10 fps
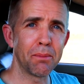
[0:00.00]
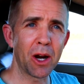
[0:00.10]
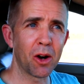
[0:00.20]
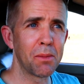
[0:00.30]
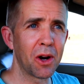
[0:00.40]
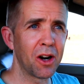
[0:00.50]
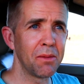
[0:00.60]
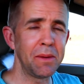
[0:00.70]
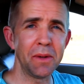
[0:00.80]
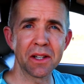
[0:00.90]
Power bar,
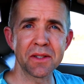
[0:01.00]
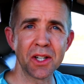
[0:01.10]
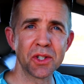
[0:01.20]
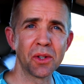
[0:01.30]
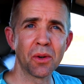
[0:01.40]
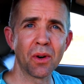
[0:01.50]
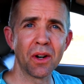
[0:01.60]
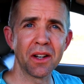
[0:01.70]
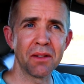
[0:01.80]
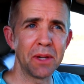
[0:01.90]
maybe an extension
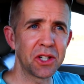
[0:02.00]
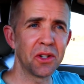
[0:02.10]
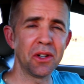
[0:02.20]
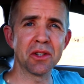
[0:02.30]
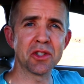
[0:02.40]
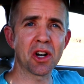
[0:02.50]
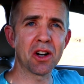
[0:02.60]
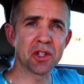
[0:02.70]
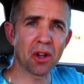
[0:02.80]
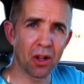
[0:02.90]
cord, and make sure you can
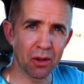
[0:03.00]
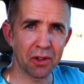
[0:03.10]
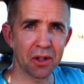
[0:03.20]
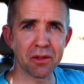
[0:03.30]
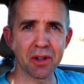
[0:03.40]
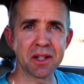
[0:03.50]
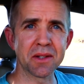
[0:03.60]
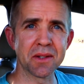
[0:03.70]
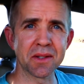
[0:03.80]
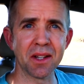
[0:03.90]
charge all of your
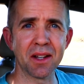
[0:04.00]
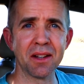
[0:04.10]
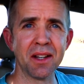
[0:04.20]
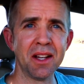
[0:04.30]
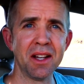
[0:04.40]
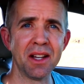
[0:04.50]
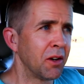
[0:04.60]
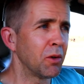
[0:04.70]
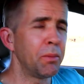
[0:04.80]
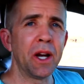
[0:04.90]
devices. And
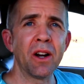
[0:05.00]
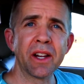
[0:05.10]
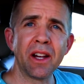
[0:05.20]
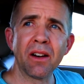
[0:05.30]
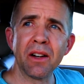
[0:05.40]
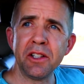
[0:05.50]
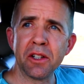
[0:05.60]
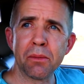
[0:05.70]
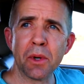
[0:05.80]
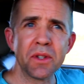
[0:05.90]
repair gear in
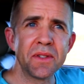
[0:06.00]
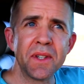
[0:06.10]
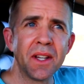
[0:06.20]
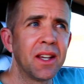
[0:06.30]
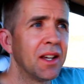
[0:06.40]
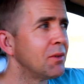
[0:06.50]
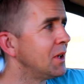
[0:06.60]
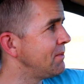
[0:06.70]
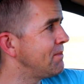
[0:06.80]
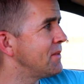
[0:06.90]
your emergency kit.
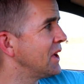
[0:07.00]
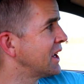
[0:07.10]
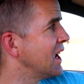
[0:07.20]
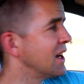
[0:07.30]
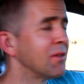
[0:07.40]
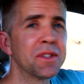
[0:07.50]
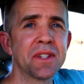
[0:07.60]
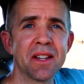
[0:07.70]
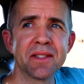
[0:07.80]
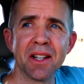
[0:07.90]
Well, I can't
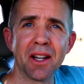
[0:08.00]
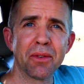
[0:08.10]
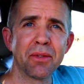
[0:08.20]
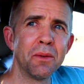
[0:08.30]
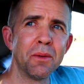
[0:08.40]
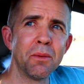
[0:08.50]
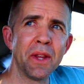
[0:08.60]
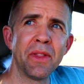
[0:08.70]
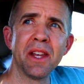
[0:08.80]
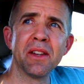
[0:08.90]
emphasize enough,
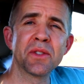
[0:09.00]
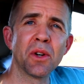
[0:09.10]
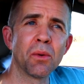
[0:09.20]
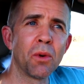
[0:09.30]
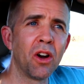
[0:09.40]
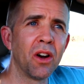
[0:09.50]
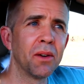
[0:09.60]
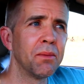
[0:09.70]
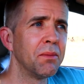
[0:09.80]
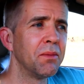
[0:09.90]
when things go
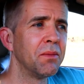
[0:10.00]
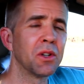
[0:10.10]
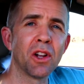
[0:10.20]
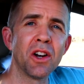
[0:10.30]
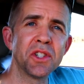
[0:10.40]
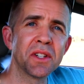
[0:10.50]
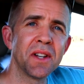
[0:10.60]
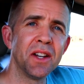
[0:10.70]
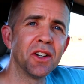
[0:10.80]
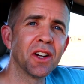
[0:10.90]
wrong, to a large
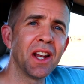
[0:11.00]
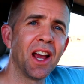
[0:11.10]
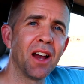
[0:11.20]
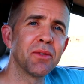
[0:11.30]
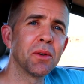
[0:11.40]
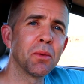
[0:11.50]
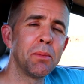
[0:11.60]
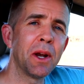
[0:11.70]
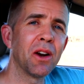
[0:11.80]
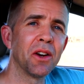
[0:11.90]
extent you're going to have to
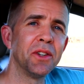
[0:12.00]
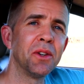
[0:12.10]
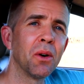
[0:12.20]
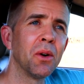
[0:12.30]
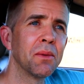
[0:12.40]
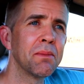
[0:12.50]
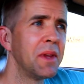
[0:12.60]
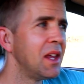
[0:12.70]
repair it on your own.